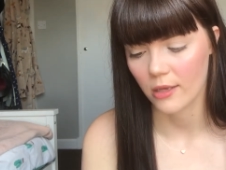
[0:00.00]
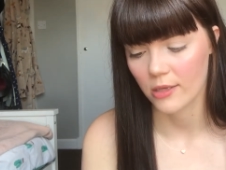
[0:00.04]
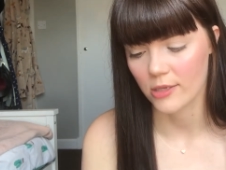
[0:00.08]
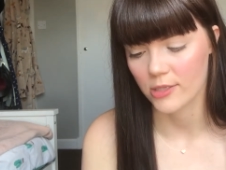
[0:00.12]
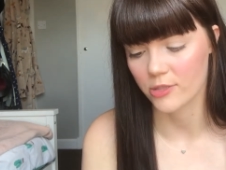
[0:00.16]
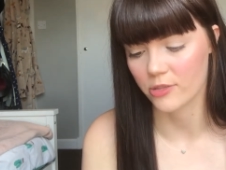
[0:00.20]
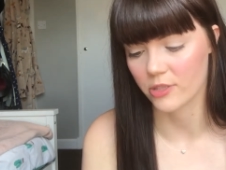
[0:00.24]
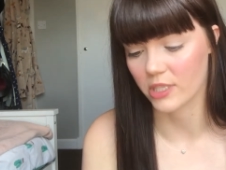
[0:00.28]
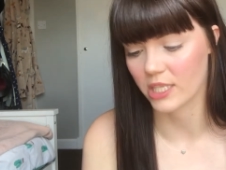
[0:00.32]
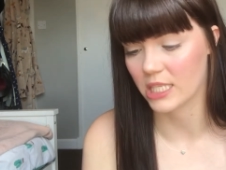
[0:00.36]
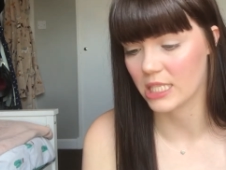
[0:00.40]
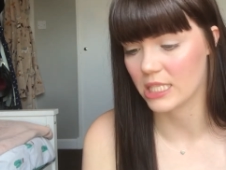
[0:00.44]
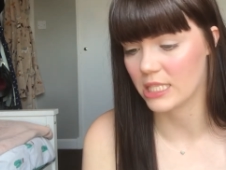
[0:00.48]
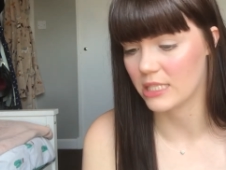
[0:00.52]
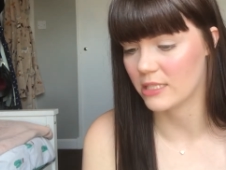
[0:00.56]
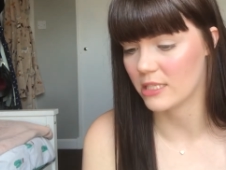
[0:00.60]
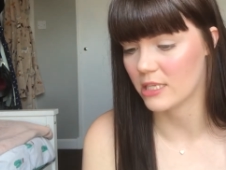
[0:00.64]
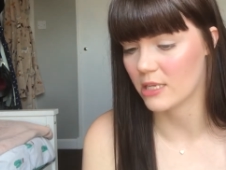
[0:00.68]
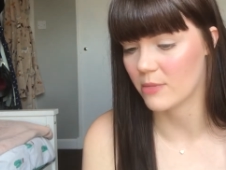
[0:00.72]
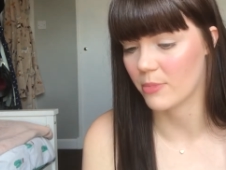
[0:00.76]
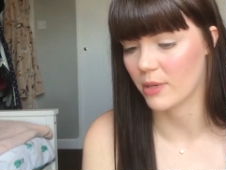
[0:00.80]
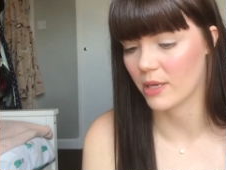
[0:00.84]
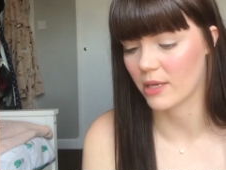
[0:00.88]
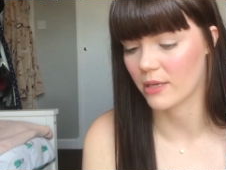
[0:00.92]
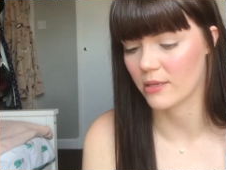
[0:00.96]
so they can
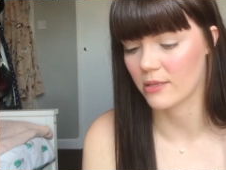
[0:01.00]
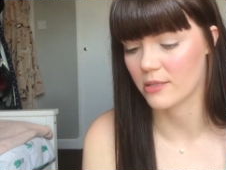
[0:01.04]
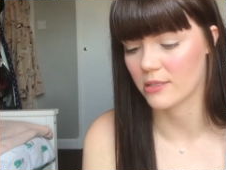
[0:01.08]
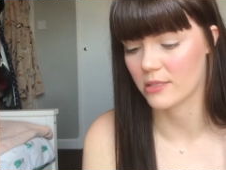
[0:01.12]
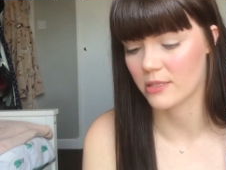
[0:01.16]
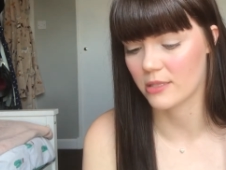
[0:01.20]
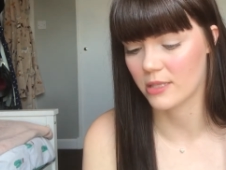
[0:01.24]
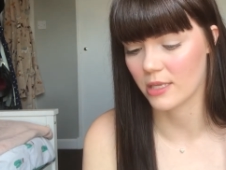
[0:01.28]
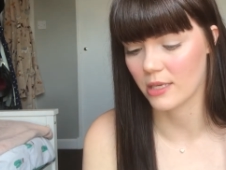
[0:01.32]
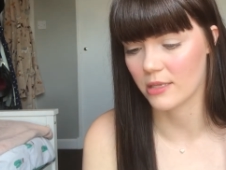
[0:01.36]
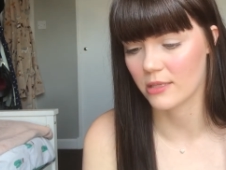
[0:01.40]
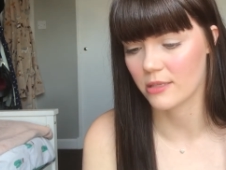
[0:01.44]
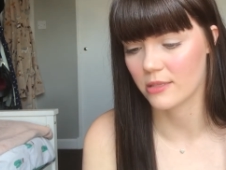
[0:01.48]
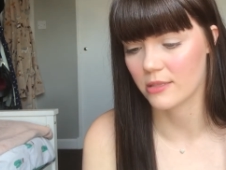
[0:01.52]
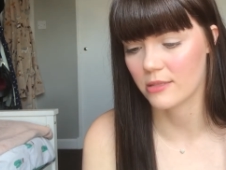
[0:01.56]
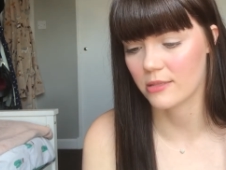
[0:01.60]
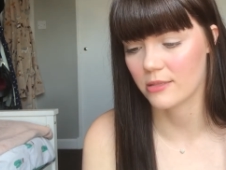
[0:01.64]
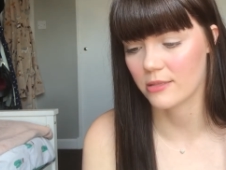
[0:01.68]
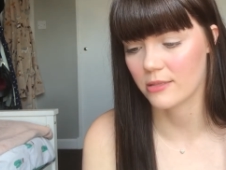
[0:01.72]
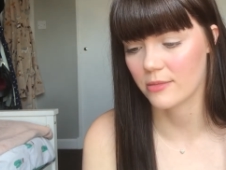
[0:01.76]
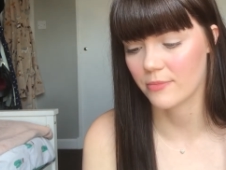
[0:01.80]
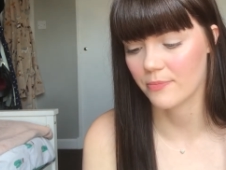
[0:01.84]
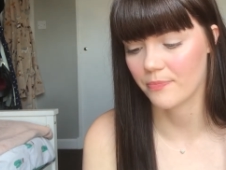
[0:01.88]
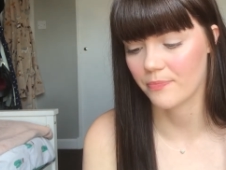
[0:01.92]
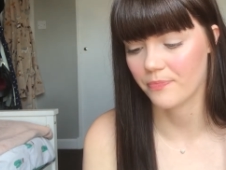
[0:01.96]
see, because
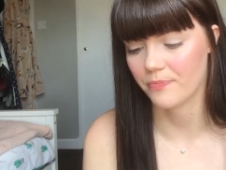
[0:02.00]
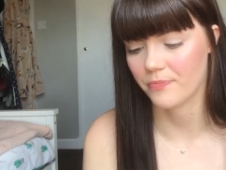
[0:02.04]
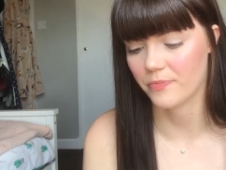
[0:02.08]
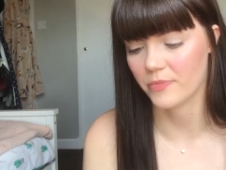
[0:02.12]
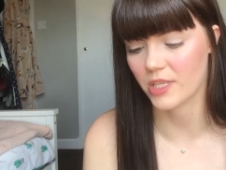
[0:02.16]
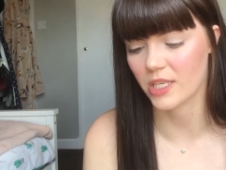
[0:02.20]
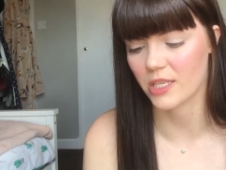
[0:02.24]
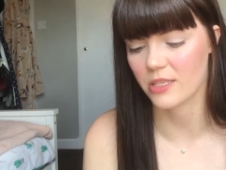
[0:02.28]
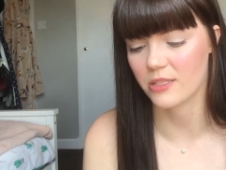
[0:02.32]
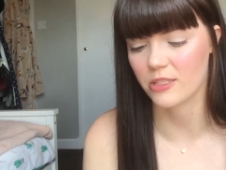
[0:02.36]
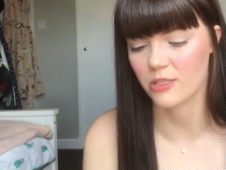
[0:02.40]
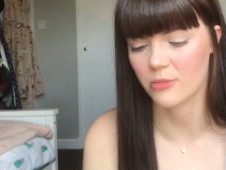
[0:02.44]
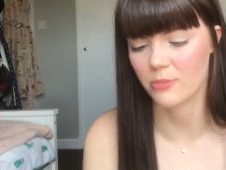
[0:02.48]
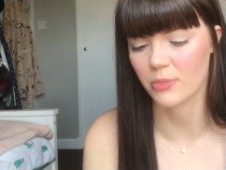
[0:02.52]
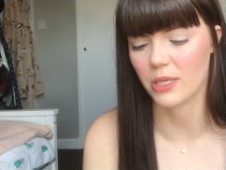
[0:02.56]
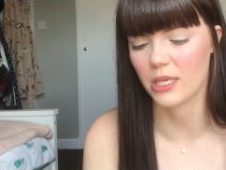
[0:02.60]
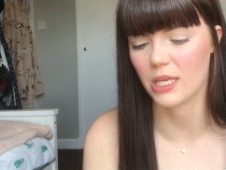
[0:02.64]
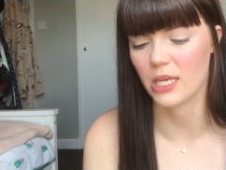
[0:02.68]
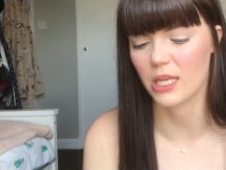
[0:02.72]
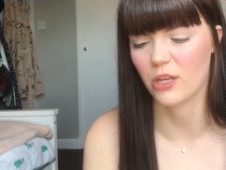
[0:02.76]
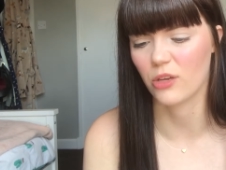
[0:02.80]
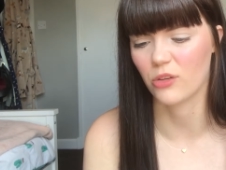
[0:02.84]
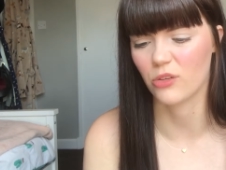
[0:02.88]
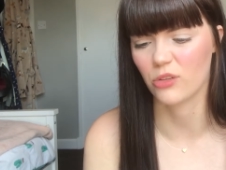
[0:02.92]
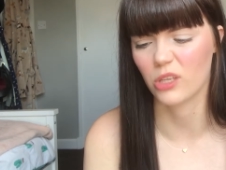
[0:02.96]
this needs to be
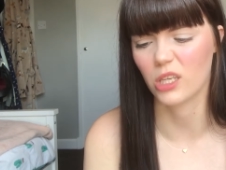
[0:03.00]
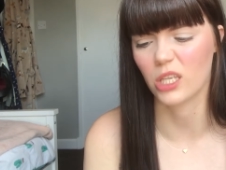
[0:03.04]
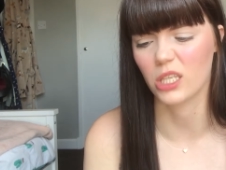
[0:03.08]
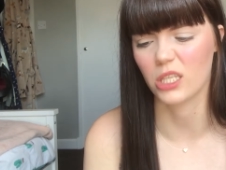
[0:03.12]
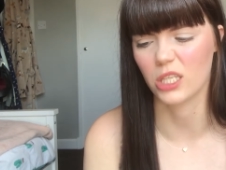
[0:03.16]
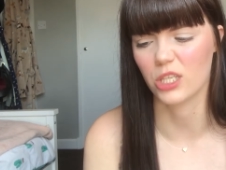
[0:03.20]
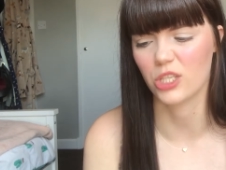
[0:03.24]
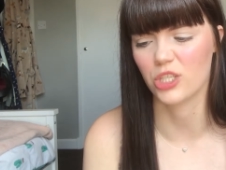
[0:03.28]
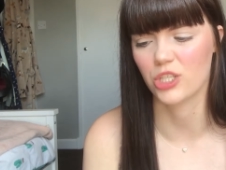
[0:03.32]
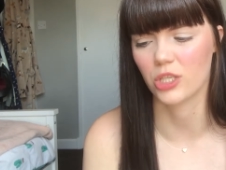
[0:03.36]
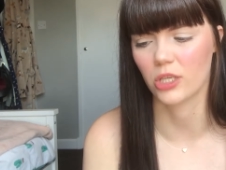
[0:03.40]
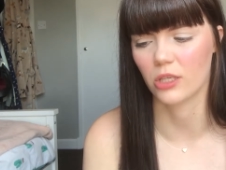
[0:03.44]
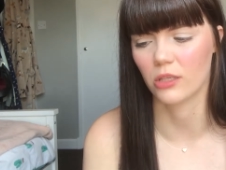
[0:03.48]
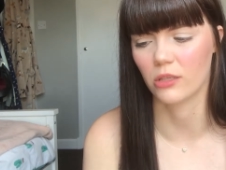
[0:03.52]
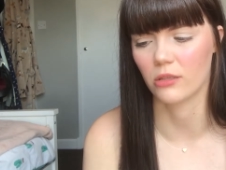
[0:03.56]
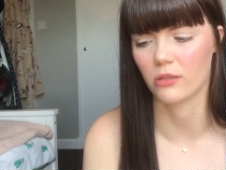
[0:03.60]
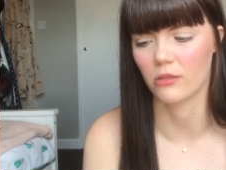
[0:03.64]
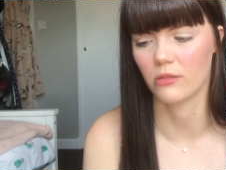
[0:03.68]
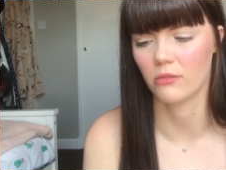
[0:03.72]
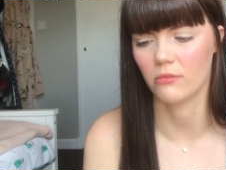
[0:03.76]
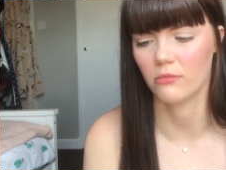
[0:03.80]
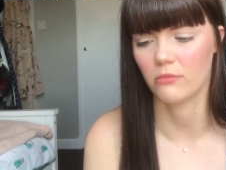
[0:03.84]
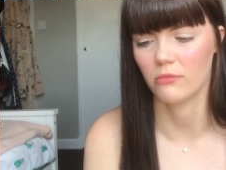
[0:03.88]
in a good condition